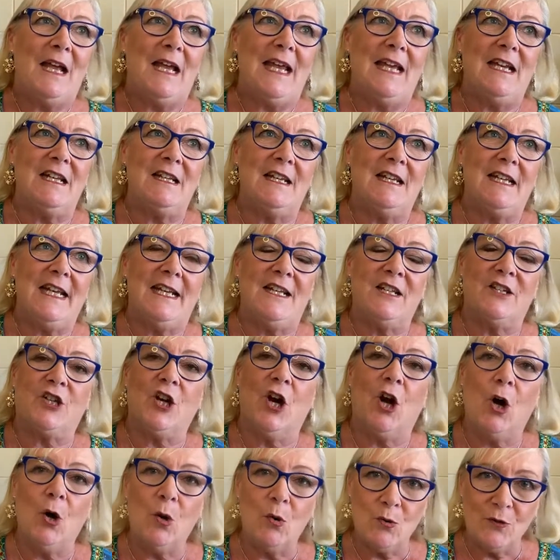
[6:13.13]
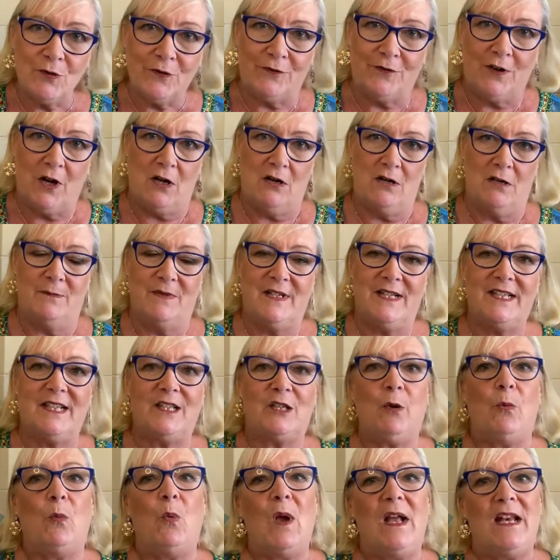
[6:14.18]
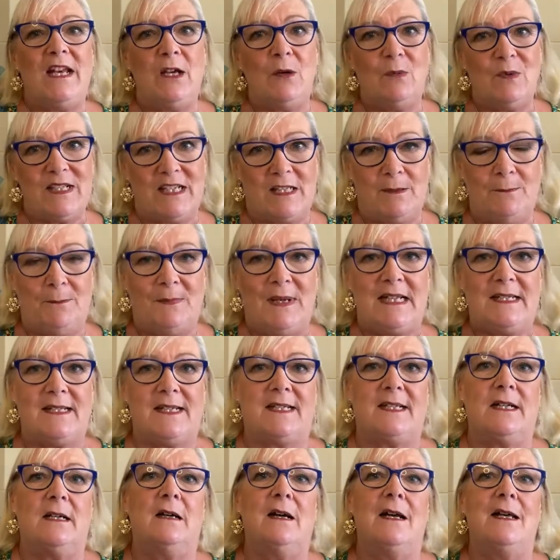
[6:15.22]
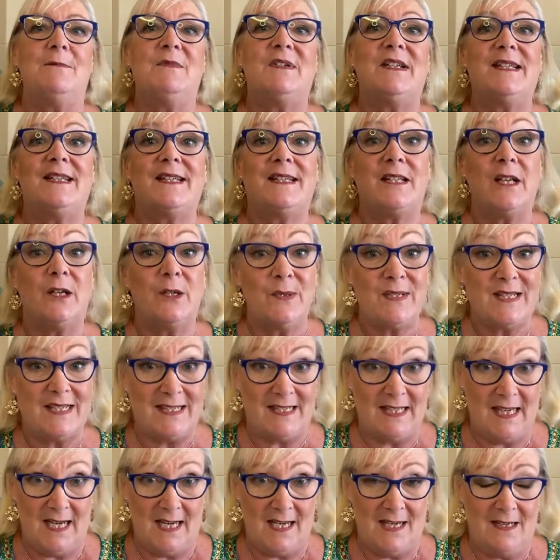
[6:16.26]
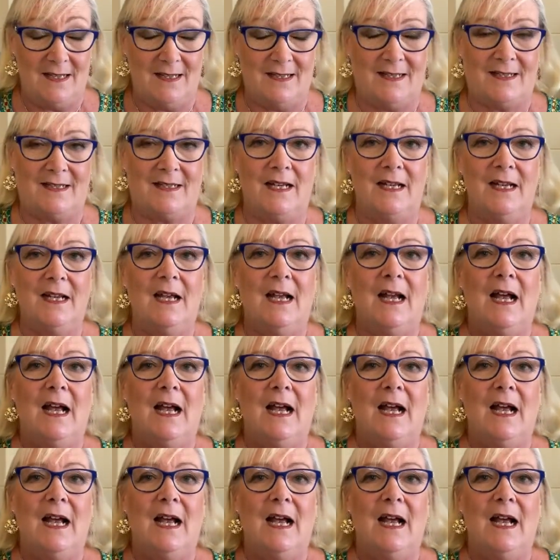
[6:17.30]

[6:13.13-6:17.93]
it told farmers when it was the best time to sow seeds